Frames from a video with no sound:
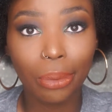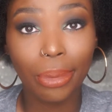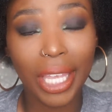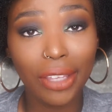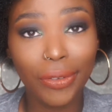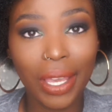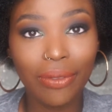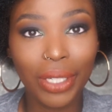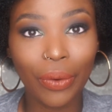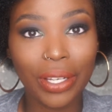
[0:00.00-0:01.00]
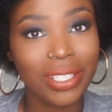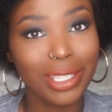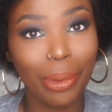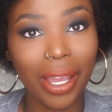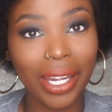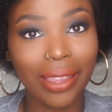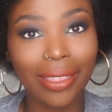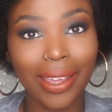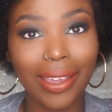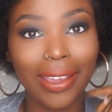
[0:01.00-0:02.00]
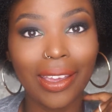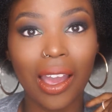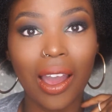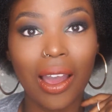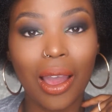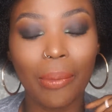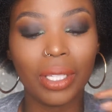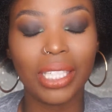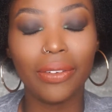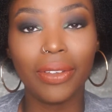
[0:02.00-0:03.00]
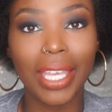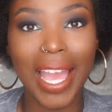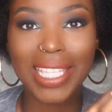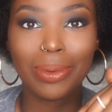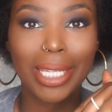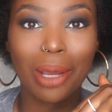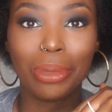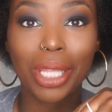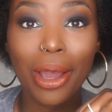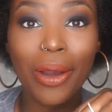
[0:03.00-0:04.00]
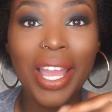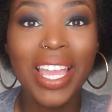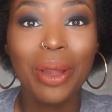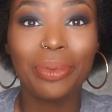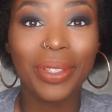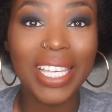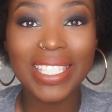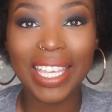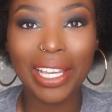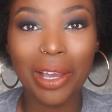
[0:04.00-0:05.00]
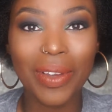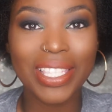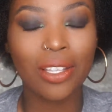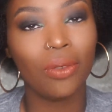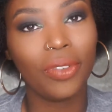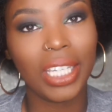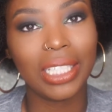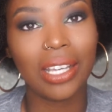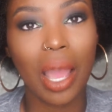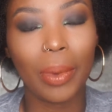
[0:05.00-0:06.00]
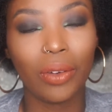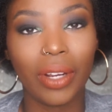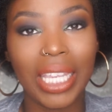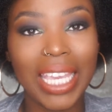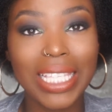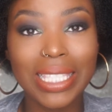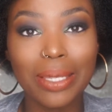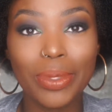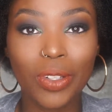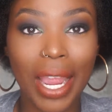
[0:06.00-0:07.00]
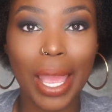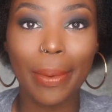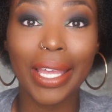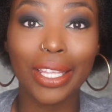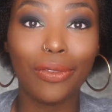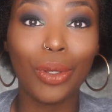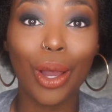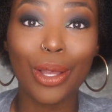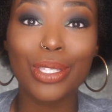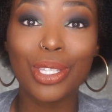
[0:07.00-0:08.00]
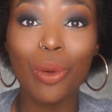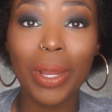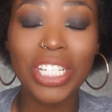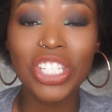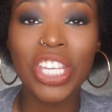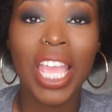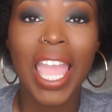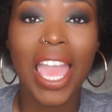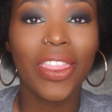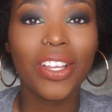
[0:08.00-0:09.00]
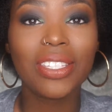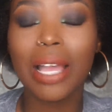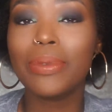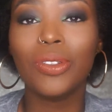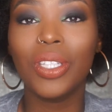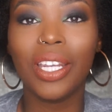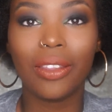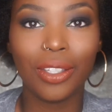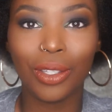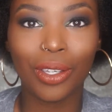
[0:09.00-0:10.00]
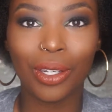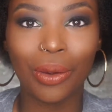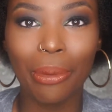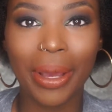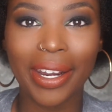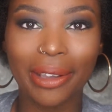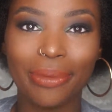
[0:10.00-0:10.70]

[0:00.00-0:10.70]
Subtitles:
But if you have any questions about anything, definitely ask me down below. Please, like always, don't forget to comment, rate, and subscribe. I love you all so much, and there's absolutely nothing you can do about it.